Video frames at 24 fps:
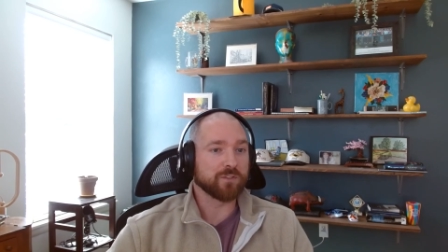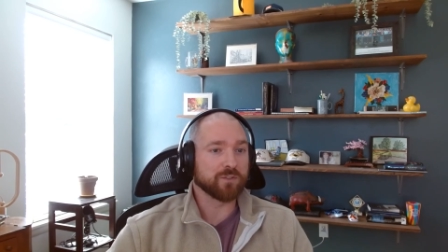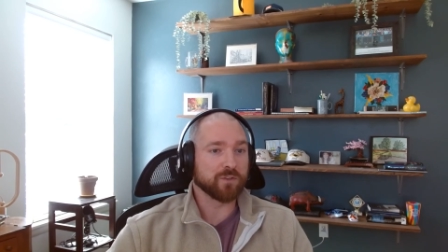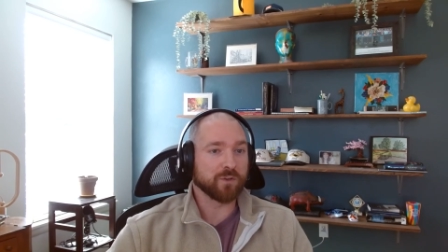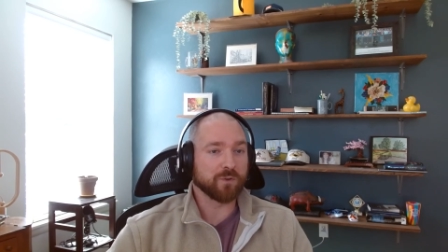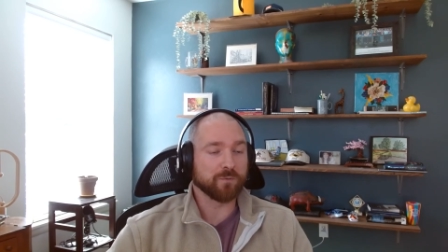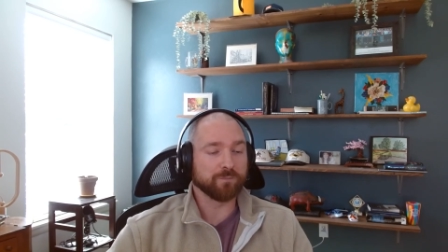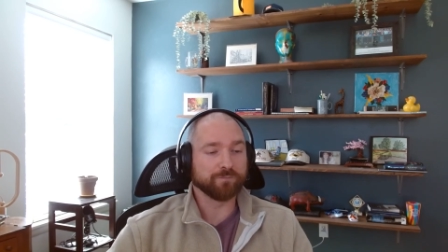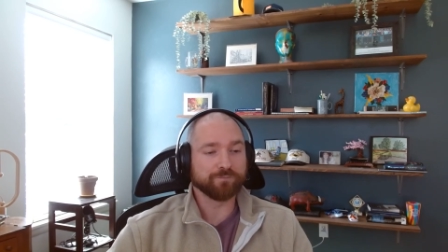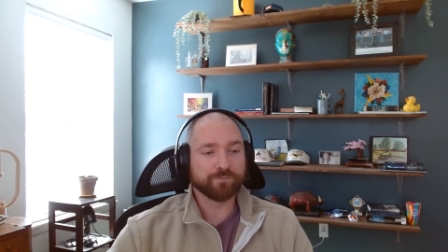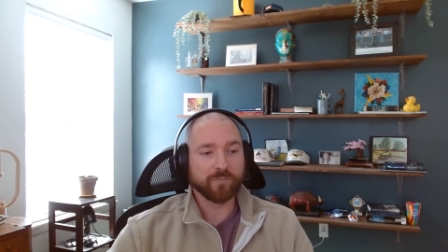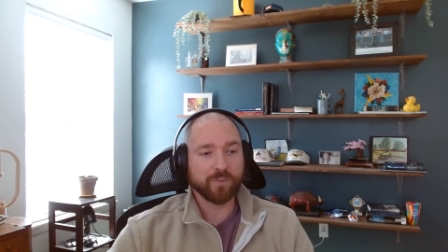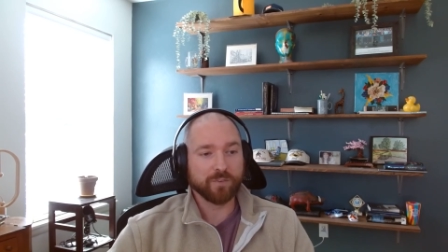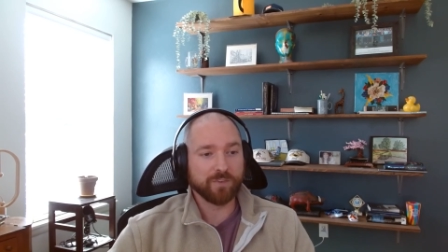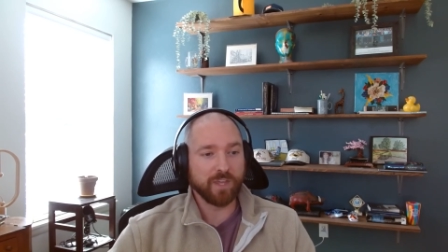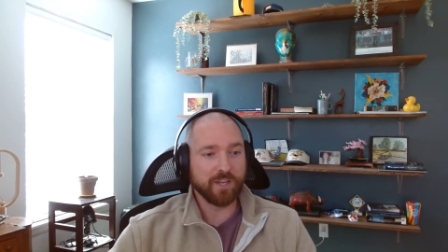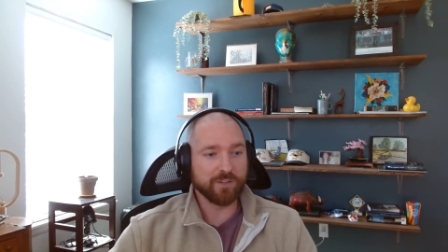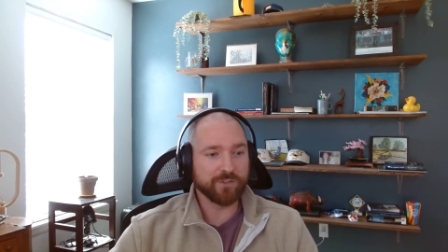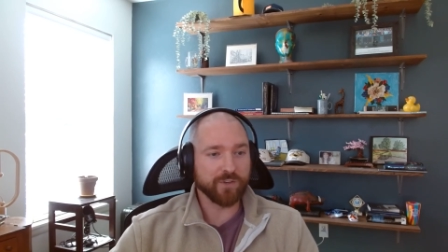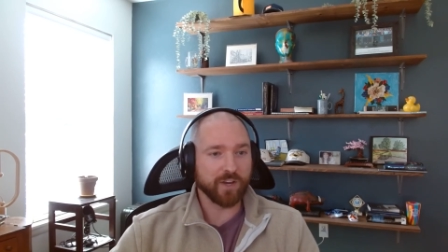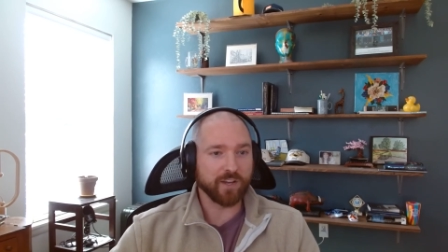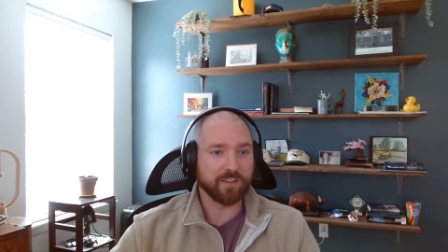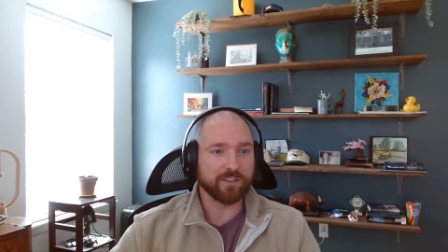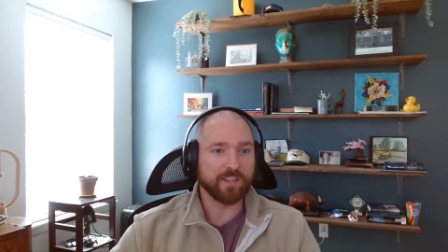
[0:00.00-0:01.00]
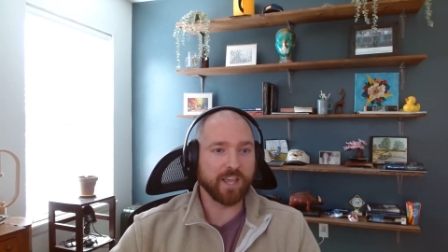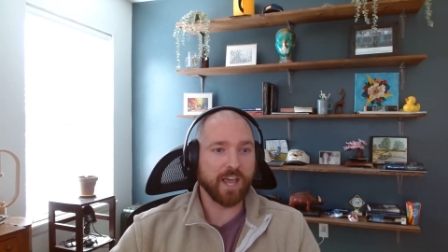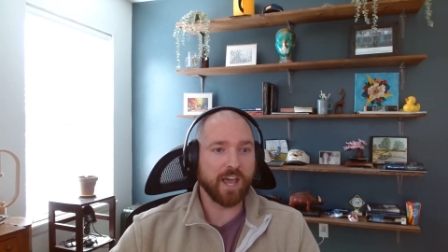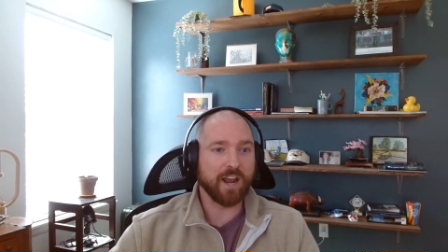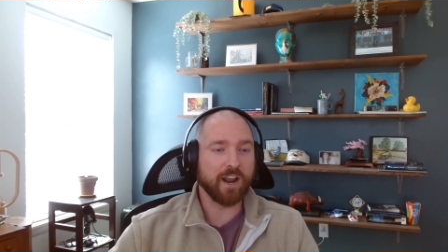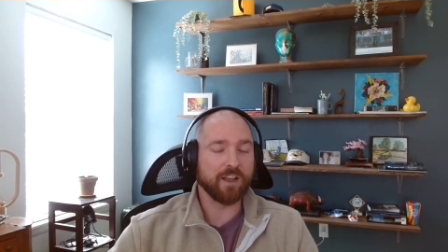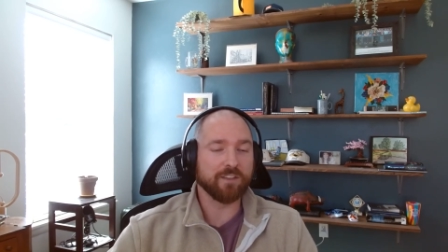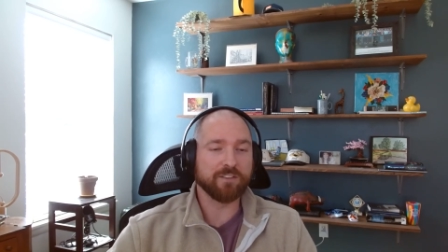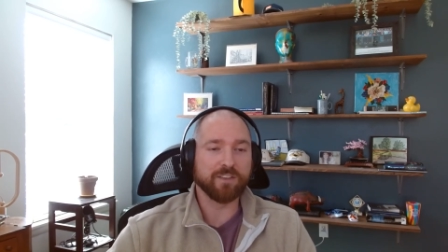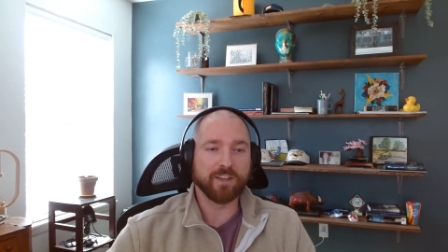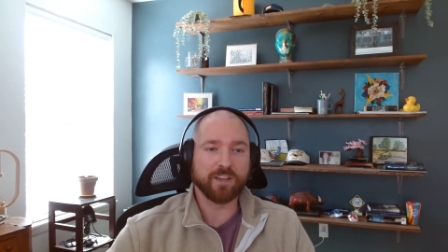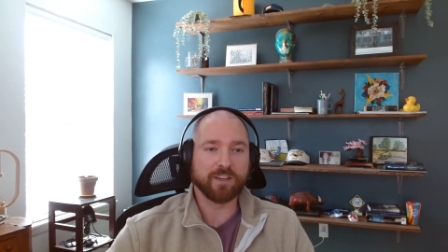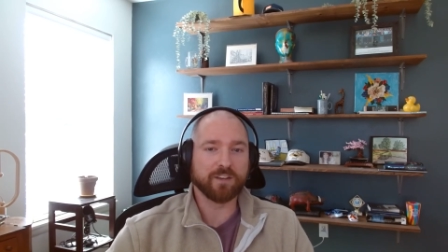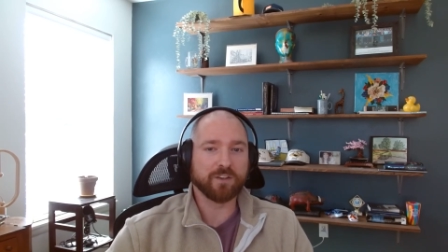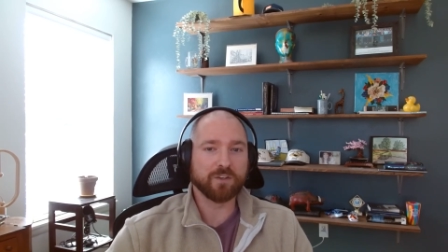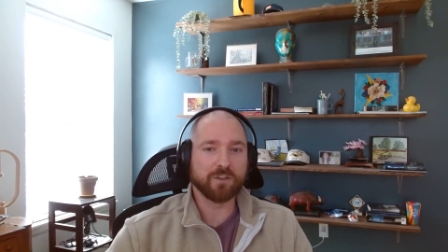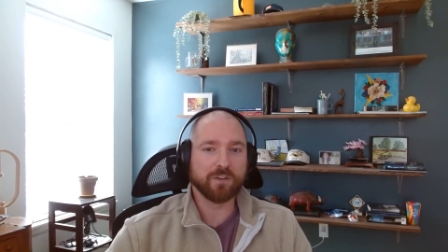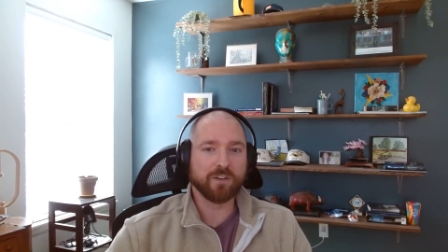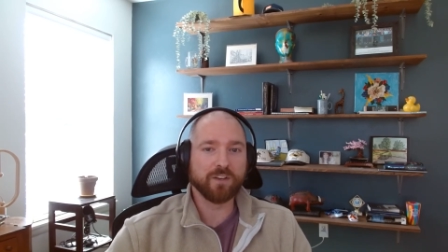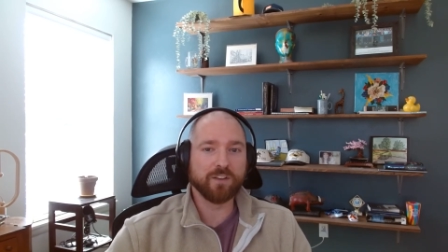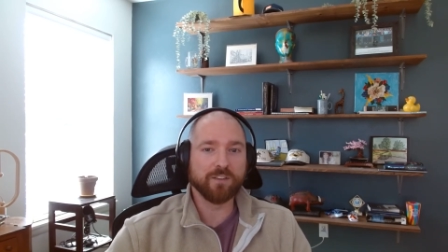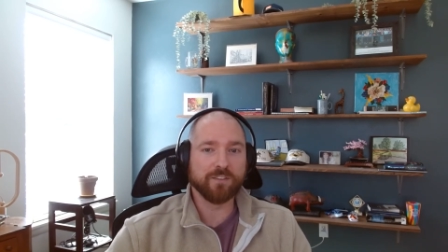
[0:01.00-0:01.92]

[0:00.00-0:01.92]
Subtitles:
So things like that, I think